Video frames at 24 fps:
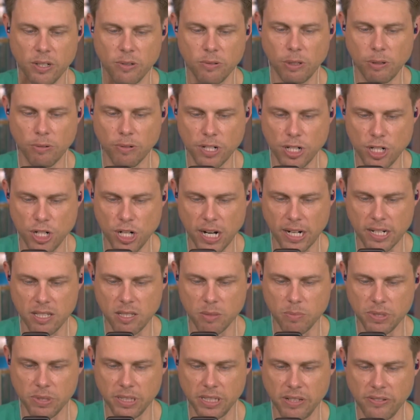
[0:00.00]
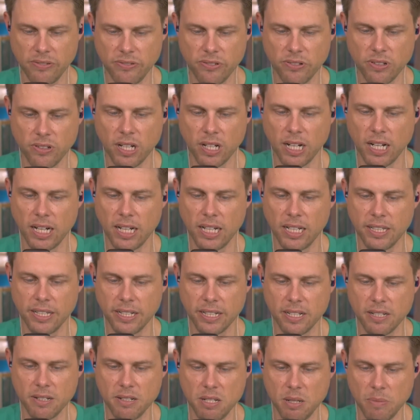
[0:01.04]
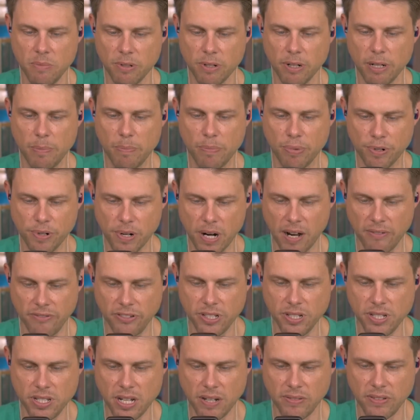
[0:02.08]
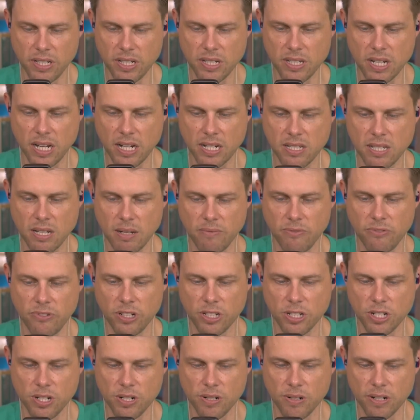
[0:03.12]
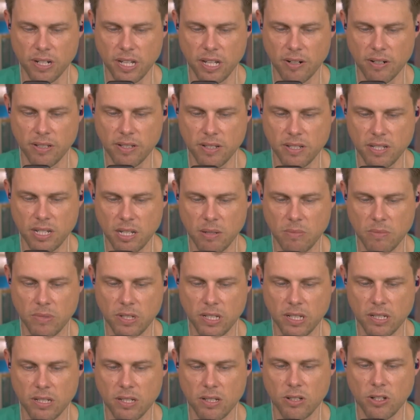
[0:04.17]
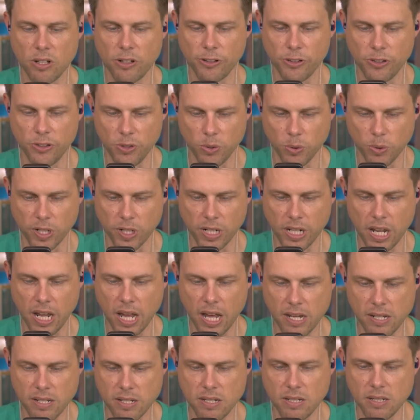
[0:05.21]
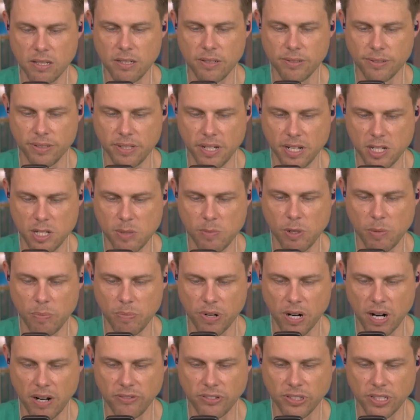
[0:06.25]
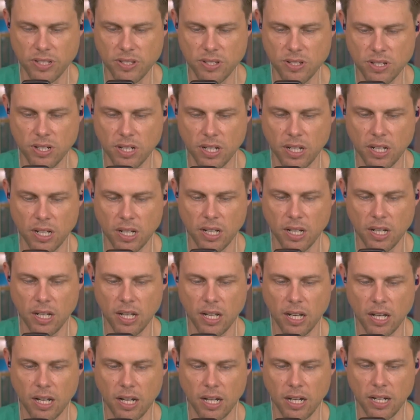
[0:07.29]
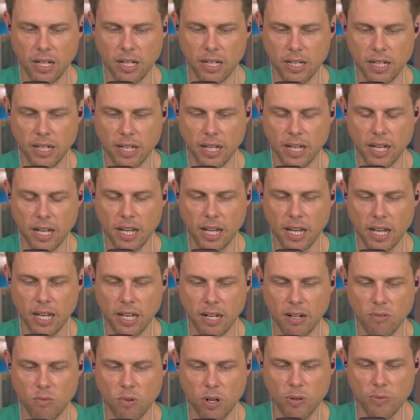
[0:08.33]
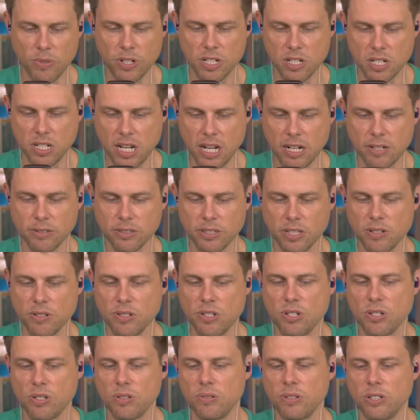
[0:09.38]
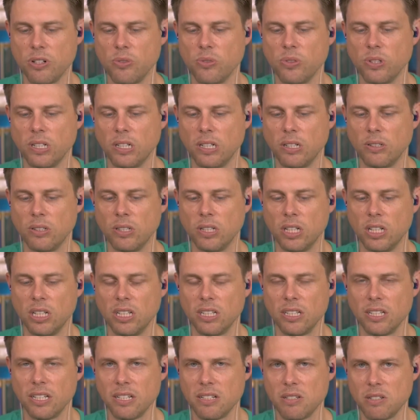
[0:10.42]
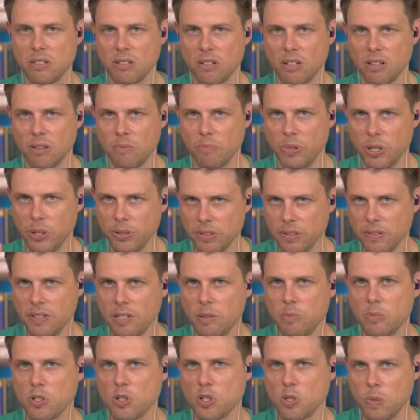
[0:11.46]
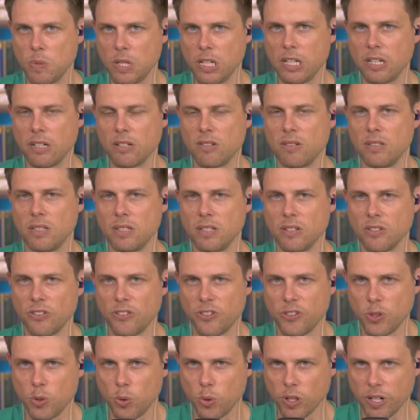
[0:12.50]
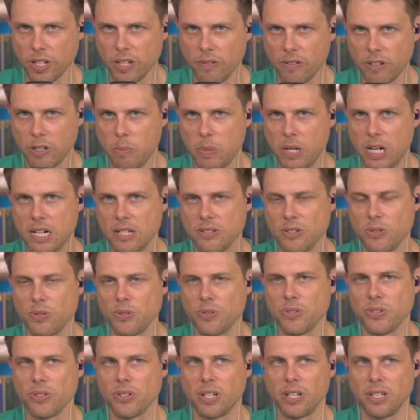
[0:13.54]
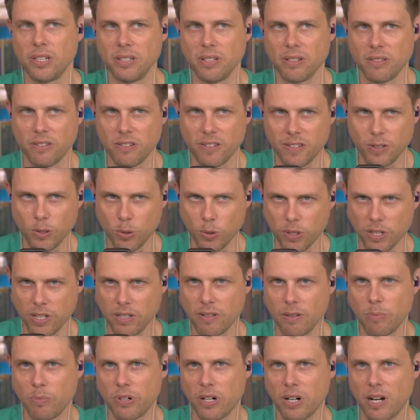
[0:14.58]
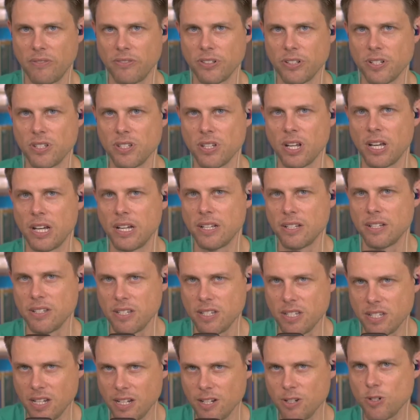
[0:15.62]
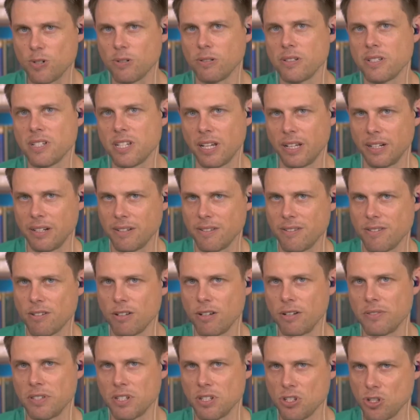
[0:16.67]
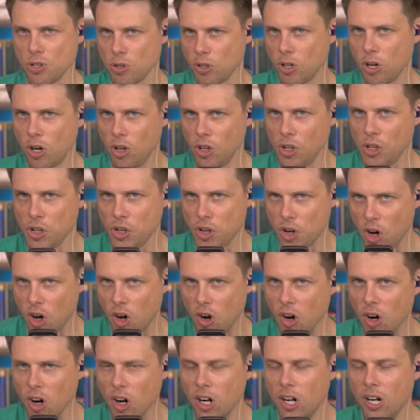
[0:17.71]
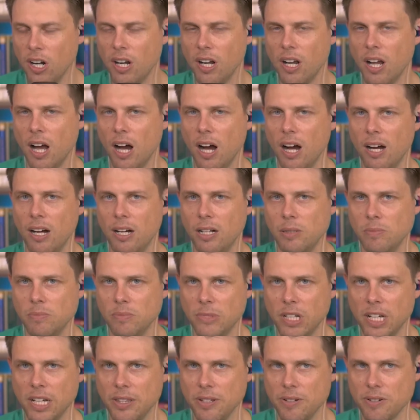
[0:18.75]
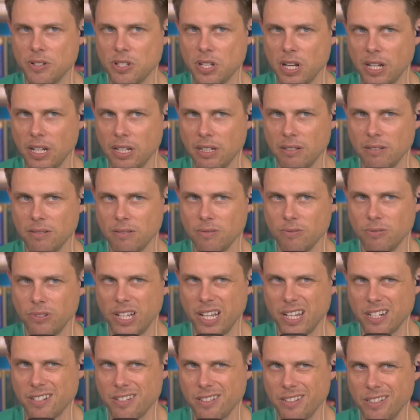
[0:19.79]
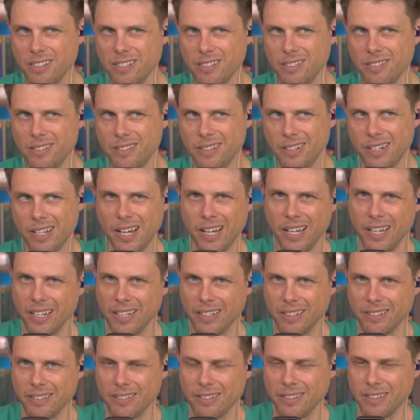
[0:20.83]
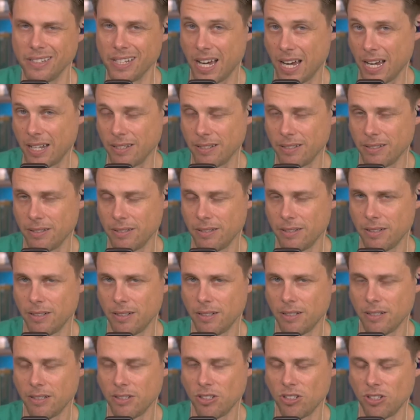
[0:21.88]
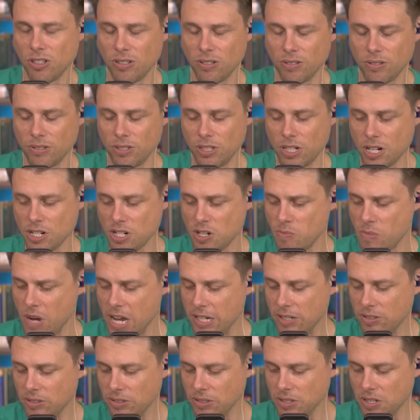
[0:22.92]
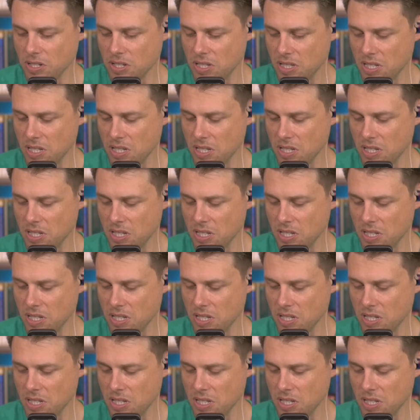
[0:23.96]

We reject the belief uh, that contemporary prophets have the exact same function or carry the same authority as did the Old Testament prophets. Mm-hmm. And why don't we just tackle those two in a row? It's both of them are speaking to the authority of the apostles and the authority of the prophets, central tenets of the so-called NAR, um, and they're saying we actually deny that. So, Josh and Michael, does